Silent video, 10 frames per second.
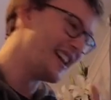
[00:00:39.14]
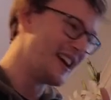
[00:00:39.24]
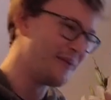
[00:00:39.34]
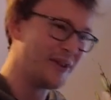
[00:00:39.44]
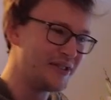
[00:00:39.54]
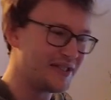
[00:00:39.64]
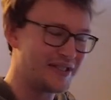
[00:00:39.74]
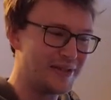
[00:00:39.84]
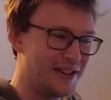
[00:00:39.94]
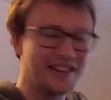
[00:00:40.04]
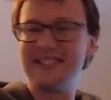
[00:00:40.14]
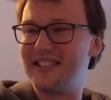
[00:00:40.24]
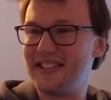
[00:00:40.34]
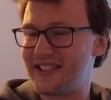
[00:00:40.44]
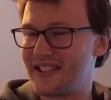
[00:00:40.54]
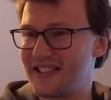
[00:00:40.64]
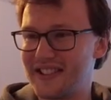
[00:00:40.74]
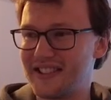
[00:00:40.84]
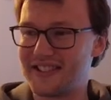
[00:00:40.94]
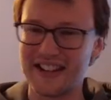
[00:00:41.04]
and I was doing the
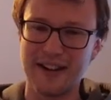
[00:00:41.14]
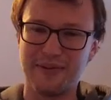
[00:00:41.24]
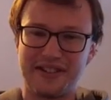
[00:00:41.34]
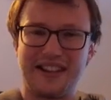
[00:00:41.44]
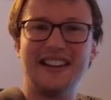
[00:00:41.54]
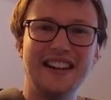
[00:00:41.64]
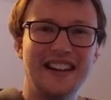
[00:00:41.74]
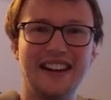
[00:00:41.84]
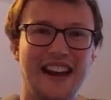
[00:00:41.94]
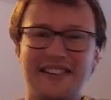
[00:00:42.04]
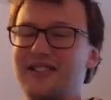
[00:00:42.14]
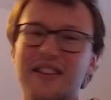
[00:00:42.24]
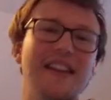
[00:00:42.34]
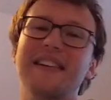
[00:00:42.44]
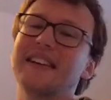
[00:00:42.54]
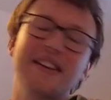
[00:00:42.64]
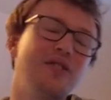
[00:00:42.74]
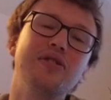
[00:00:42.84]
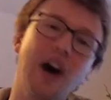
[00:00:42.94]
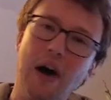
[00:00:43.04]
dishes and I was cleaning.
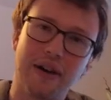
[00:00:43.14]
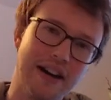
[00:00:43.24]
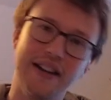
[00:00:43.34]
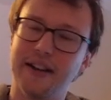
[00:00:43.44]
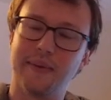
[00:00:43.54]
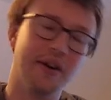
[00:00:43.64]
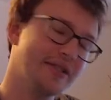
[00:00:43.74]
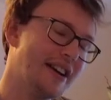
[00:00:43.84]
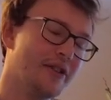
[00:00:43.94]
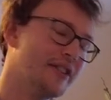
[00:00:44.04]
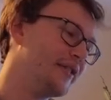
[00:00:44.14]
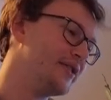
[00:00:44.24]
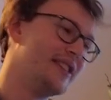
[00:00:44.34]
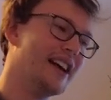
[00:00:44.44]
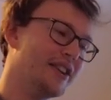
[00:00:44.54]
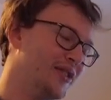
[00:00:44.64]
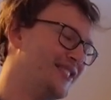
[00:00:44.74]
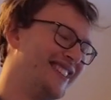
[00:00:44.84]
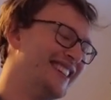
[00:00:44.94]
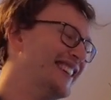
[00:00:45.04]
You know how cleaning works. I don't have to tell you.
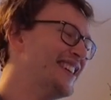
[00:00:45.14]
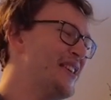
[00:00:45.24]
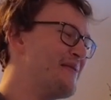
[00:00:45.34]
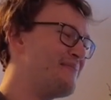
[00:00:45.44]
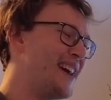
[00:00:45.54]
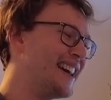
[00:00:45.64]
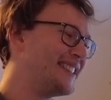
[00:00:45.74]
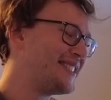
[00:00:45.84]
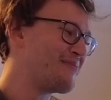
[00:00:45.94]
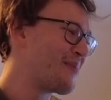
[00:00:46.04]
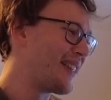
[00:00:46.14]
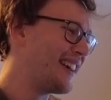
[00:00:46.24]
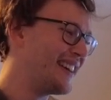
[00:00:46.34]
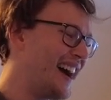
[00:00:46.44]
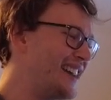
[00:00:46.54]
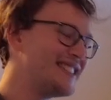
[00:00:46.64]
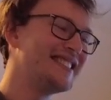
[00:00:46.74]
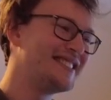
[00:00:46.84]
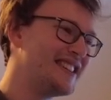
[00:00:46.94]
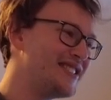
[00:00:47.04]
But I
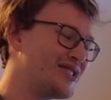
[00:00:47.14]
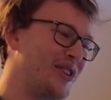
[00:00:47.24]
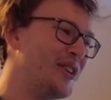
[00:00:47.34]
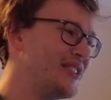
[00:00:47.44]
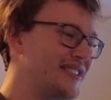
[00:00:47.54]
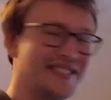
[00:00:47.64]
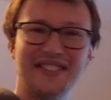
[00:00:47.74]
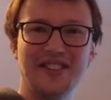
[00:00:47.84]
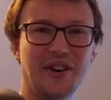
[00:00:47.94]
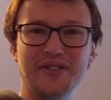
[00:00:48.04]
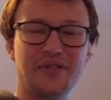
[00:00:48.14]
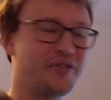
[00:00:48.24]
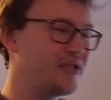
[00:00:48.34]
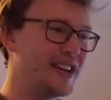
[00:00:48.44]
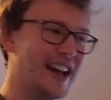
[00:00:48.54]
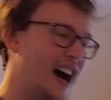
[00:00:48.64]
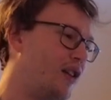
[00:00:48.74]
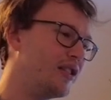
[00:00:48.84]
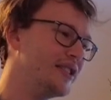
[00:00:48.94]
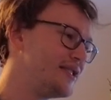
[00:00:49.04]
just enjoyed those 3
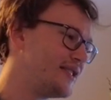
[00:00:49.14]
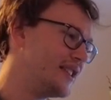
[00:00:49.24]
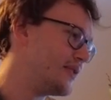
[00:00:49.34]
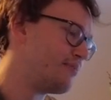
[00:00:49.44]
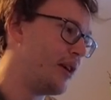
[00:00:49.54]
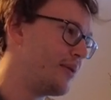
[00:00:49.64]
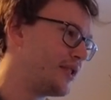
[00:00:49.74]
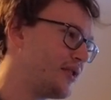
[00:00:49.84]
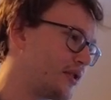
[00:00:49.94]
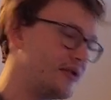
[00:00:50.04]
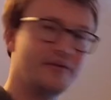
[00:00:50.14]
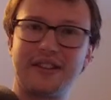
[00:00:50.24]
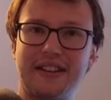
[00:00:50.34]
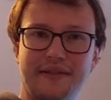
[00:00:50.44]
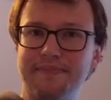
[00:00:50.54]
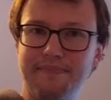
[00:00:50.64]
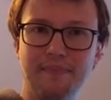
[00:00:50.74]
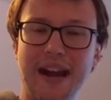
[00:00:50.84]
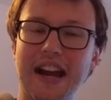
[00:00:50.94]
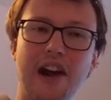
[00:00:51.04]
hours that it probably took to
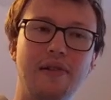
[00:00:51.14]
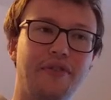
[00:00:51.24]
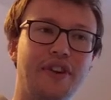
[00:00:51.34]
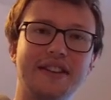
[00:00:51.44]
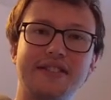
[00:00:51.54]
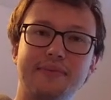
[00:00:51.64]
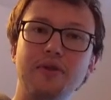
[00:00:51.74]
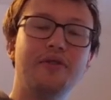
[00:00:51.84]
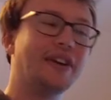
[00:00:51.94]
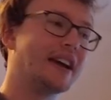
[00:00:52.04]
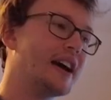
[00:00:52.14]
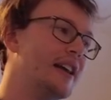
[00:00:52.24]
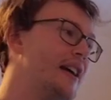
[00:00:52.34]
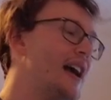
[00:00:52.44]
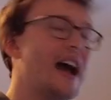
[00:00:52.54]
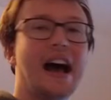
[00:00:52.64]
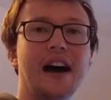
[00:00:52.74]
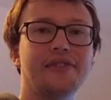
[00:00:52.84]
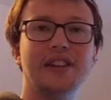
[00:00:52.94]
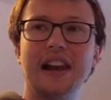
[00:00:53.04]
make everything smooth again
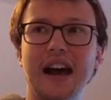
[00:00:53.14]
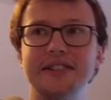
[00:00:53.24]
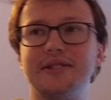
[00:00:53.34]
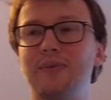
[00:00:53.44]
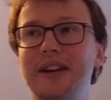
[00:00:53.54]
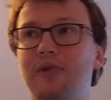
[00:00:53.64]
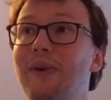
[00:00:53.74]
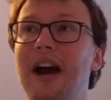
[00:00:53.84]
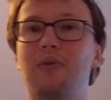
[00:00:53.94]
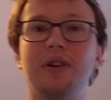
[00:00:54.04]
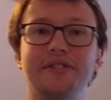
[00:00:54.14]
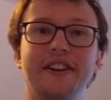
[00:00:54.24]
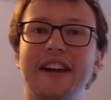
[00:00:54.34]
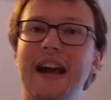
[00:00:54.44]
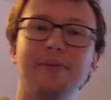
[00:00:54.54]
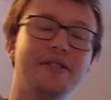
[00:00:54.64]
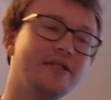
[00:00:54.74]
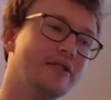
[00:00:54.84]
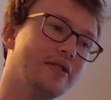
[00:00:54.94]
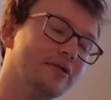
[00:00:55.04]
after last week where I was not able
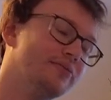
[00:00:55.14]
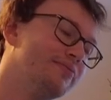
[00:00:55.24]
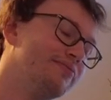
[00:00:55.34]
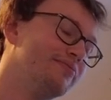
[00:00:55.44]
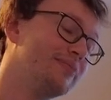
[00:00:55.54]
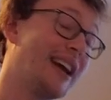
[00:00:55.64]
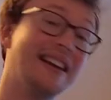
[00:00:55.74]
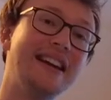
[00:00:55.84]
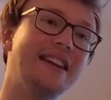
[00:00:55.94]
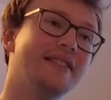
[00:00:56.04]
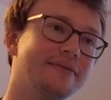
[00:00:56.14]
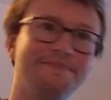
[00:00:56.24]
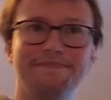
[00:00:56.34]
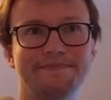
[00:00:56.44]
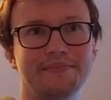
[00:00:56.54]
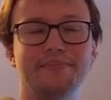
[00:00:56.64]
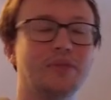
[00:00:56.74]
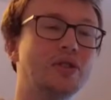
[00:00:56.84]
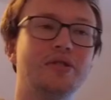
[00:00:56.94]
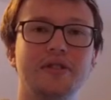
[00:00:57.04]
to clean
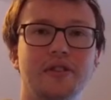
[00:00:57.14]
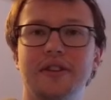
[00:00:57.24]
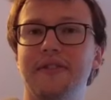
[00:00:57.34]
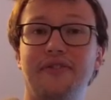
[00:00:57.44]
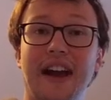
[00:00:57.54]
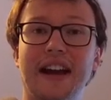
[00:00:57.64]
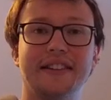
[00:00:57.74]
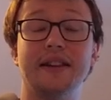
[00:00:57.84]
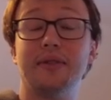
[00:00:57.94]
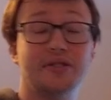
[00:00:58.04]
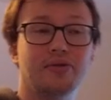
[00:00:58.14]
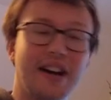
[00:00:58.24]
due to the fact that I was too